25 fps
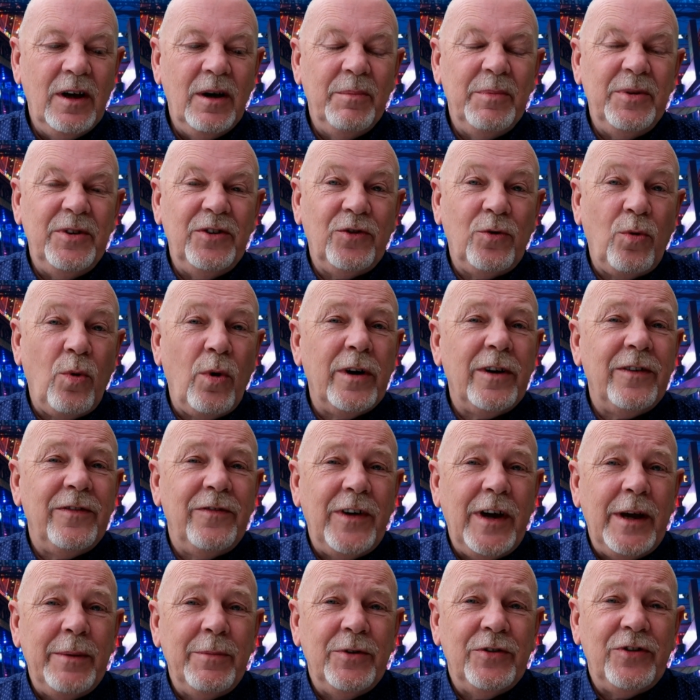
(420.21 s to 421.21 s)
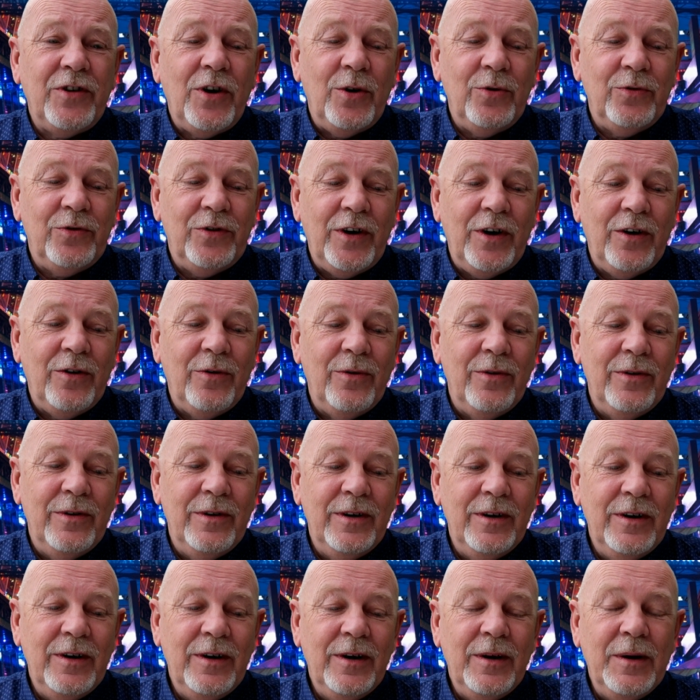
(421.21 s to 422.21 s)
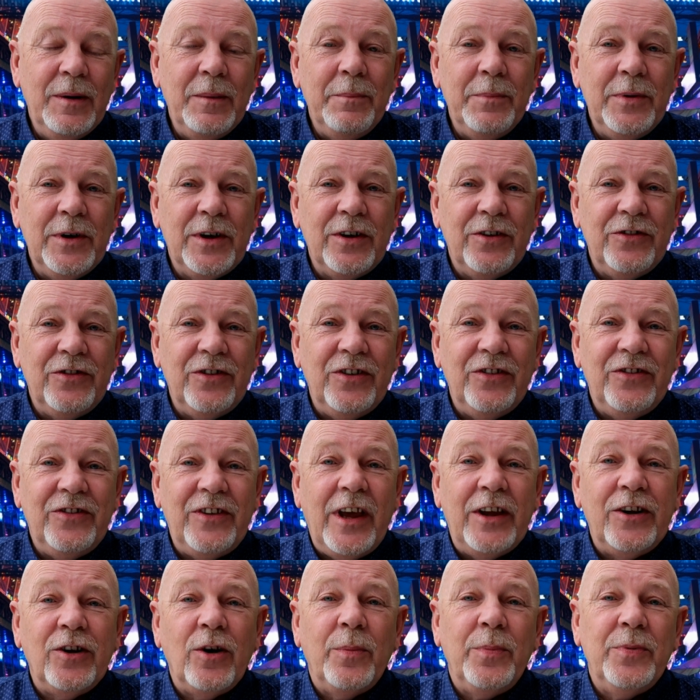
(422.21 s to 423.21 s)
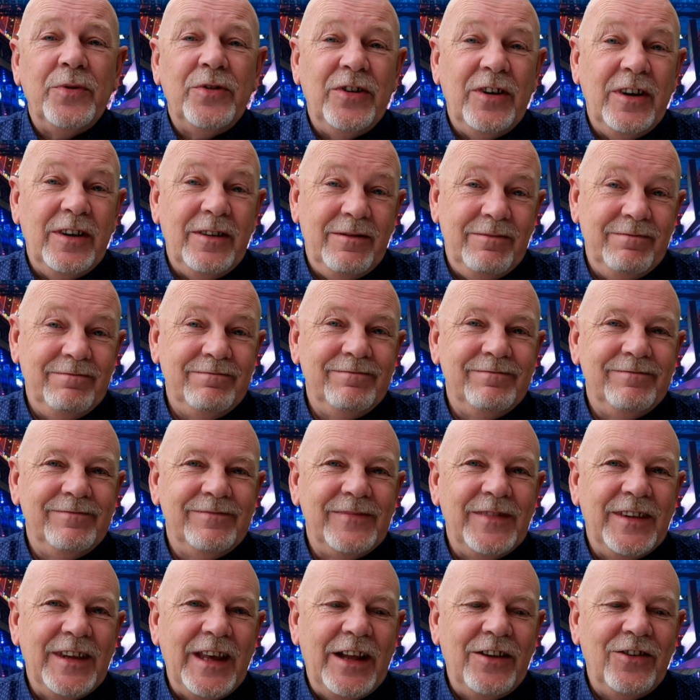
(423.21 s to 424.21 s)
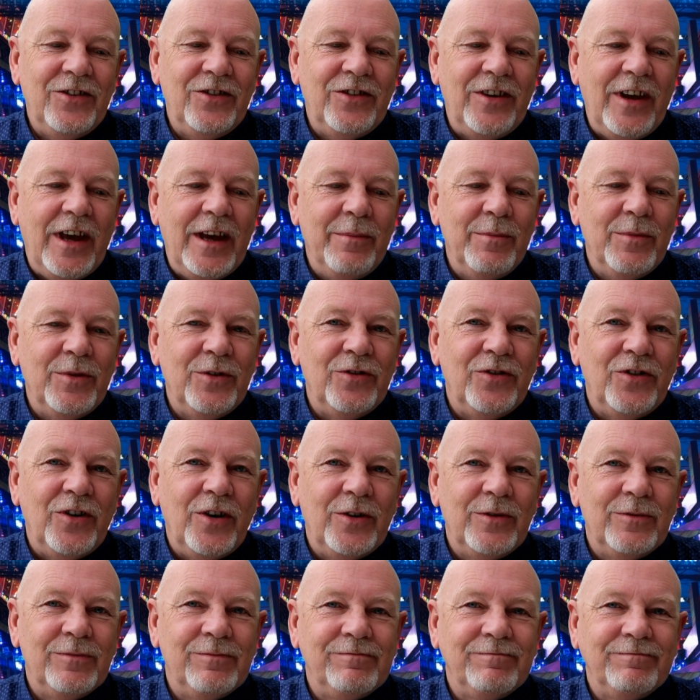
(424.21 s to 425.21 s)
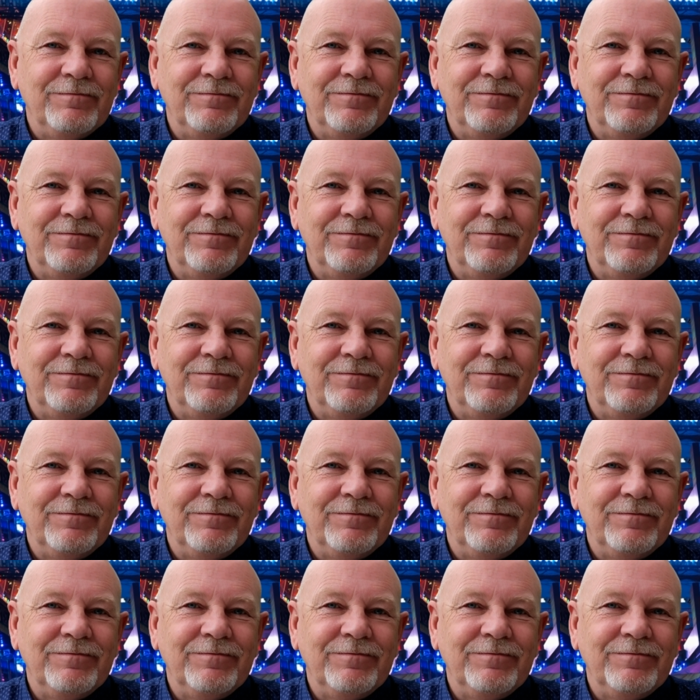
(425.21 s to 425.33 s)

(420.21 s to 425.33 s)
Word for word: but it's quite a famous hotel because it's dead opposite the entertainment zone.